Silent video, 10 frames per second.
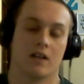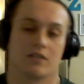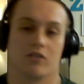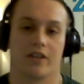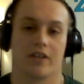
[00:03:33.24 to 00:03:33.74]

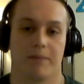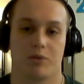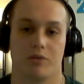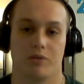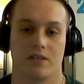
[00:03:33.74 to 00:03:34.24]
it's only game
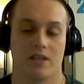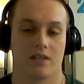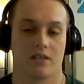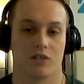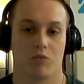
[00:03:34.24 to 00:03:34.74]
2 of the
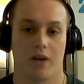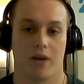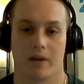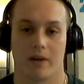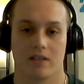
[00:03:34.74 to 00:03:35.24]
season. Let's
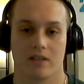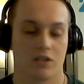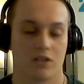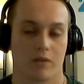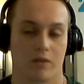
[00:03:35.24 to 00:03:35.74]
wipe our hands of
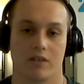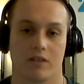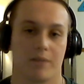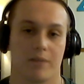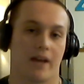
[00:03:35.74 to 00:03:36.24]
this one and
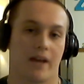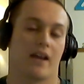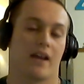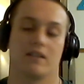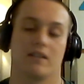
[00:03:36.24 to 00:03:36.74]
let's get back
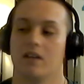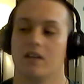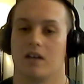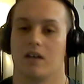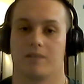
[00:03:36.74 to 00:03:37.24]
at it
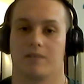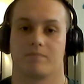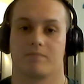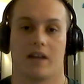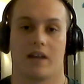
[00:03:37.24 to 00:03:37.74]

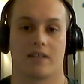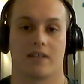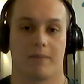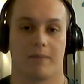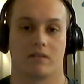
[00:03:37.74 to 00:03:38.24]
the next
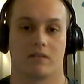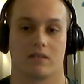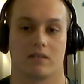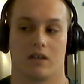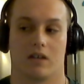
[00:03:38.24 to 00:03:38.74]
game and
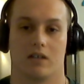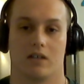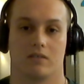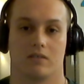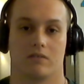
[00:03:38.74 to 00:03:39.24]

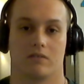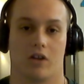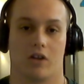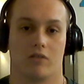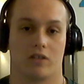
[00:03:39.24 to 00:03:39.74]

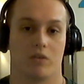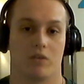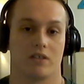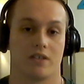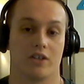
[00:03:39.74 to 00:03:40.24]
let's win
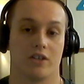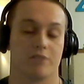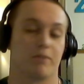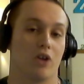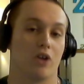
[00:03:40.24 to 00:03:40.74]
the series.
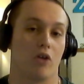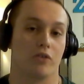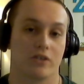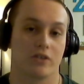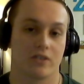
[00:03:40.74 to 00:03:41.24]
But no,
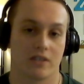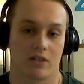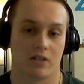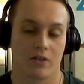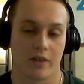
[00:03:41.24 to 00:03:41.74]

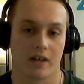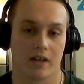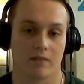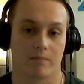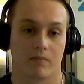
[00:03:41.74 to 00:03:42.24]
they're thinking